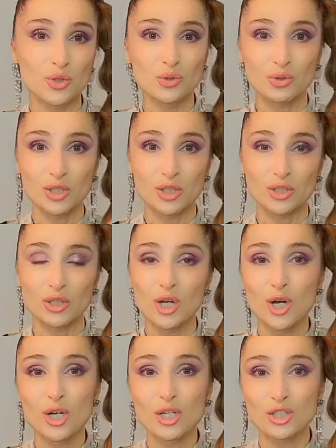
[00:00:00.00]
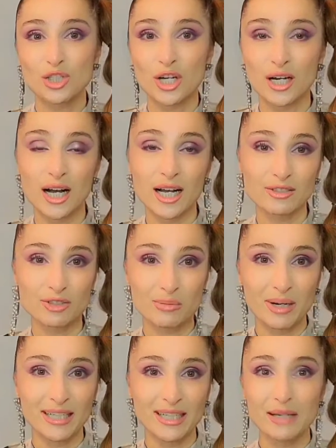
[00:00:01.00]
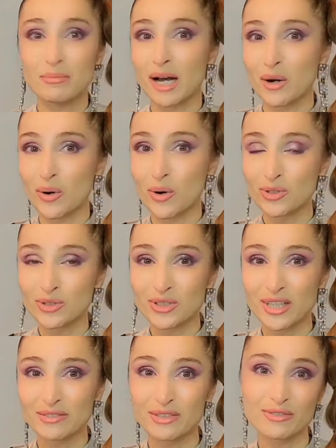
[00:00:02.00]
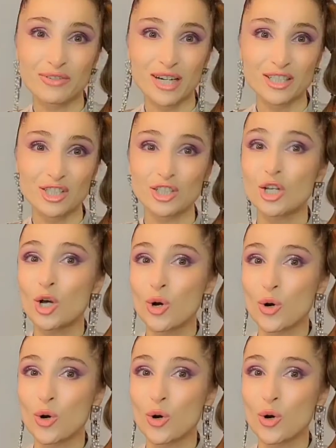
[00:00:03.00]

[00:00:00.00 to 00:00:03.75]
so you can check under my name. I also love a fashion.